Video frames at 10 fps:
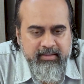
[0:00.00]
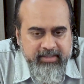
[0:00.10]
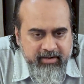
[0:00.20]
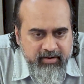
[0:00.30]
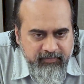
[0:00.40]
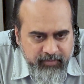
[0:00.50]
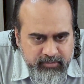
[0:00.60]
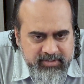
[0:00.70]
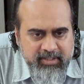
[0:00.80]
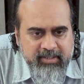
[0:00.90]
That
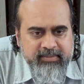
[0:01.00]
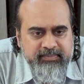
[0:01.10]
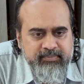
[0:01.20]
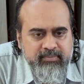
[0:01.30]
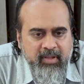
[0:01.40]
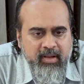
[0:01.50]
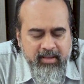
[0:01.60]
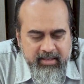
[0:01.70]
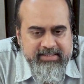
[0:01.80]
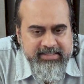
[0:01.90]
refusal
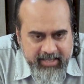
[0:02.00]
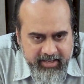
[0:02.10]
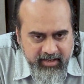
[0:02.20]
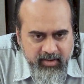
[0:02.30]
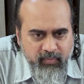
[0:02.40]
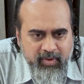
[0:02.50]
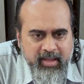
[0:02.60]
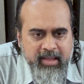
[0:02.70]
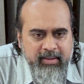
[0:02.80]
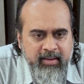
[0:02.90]
is
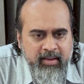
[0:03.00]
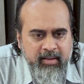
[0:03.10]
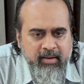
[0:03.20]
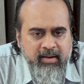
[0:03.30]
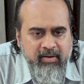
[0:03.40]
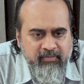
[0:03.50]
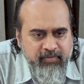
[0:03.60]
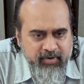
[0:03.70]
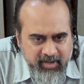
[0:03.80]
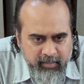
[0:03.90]
anyway
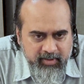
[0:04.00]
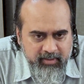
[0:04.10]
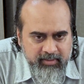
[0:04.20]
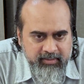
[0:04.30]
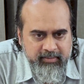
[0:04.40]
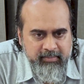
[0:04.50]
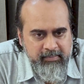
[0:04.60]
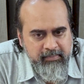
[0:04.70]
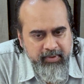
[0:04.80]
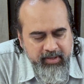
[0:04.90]
comfortable
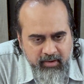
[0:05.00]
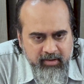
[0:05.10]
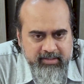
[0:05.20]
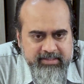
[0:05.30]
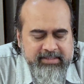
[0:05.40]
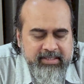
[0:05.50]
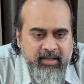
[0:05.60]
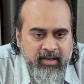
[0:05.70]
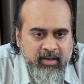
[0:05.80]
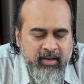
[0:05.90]
because
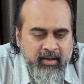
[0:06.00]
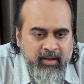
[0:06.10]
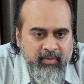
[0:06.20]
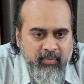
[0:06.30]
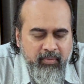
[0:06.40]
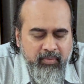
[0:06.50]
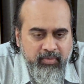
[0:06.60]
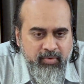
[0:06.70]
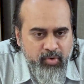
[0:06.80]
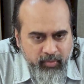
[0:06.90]

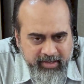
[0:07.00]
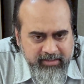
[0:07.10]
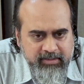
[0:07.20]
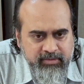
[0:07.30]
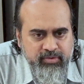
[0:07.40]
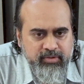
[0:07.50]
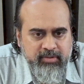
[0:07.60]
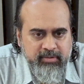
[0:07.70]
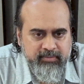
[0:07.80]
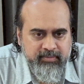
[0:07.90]
knowing the
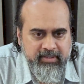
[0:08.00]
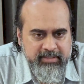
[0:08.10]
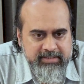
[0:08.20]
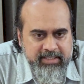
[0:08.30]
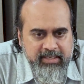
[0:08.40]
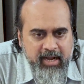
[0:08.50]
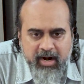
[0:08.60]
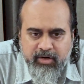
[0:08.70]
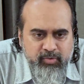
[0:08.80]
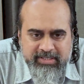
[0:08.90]
truth is an
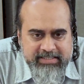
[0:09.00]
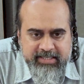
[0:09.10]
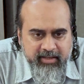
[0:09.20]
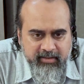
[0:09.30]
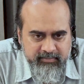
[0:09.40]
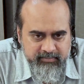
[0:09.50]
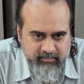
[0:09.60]
arduous thing.